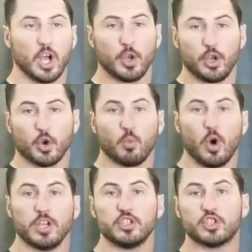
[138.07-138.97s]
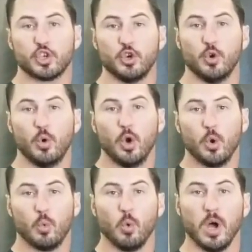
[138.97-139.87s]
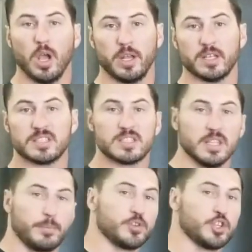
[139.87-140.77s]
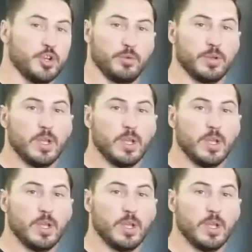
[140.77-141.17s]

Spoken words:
you're 1-2-1 slip shoot.